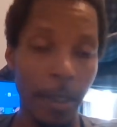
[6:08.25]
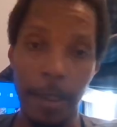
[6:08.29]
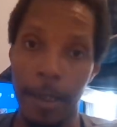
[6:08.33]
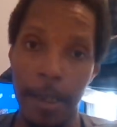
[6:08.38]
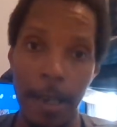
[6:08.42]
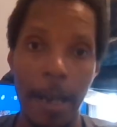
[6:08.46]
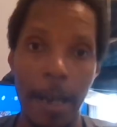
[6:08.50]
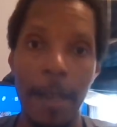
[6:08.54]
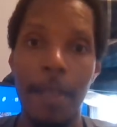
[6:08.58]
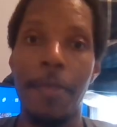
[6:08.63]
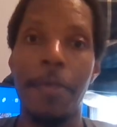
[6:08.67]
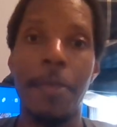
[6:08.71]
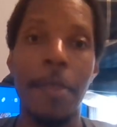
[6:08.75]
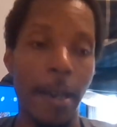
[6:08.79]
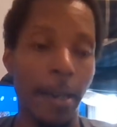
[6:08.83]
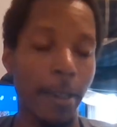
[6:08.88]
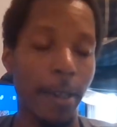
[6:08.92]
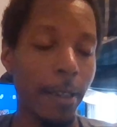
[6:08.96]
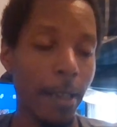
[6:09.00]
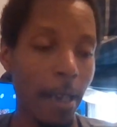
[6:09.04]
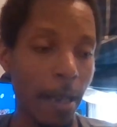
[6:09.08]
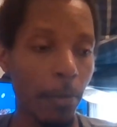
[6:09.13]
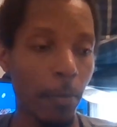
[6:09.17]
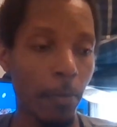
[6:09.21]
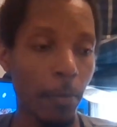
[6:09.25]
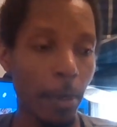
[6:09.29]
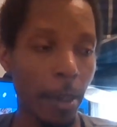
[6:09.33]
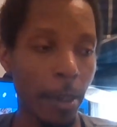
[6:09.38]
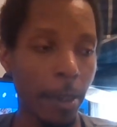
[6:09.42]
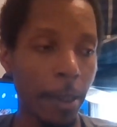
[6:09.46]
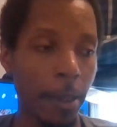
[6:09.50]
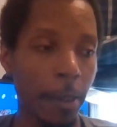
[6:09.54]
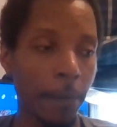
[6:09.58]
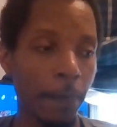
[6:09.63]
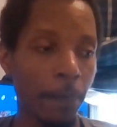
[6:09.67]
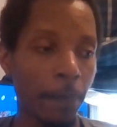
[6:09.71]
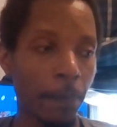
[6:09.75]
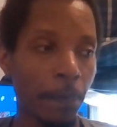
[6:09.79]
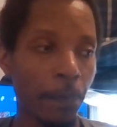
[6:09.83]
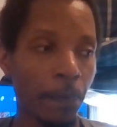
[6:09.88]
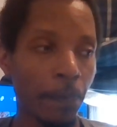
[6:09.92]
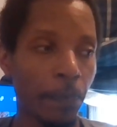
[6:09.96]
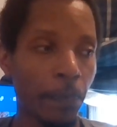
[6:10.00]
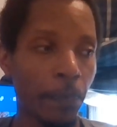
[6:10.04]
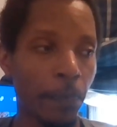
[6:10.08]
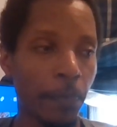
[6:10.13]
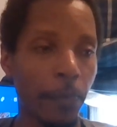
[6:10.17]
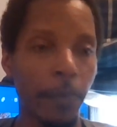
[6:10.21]
got that type of money,
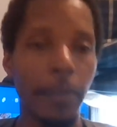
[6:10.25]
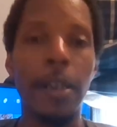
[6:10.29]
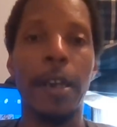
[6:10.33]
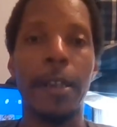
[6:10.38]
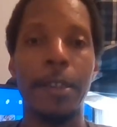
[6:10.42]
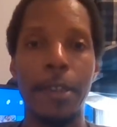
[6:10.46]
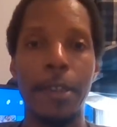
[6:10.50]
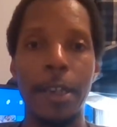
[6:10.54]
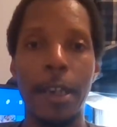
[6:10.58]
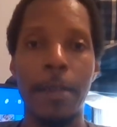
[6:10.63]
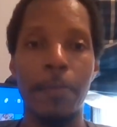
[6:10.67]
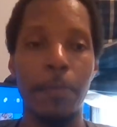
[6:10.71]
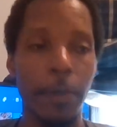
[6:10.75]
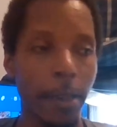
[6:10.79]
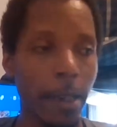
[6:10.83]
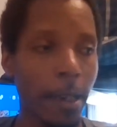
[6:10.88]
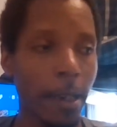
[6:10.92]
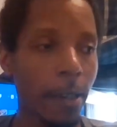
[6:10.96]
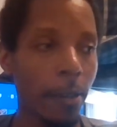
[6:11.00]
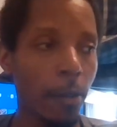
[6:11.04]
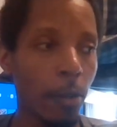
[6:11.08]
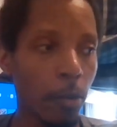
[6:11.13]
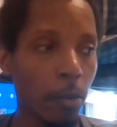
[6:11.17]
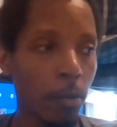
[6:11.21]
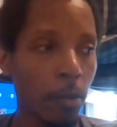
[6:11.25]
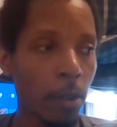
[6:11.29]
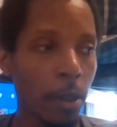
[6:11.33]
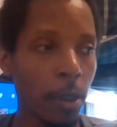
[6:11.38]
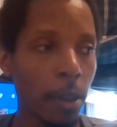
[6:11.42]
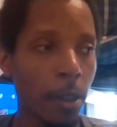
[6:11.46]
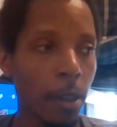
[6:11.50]
that type of title,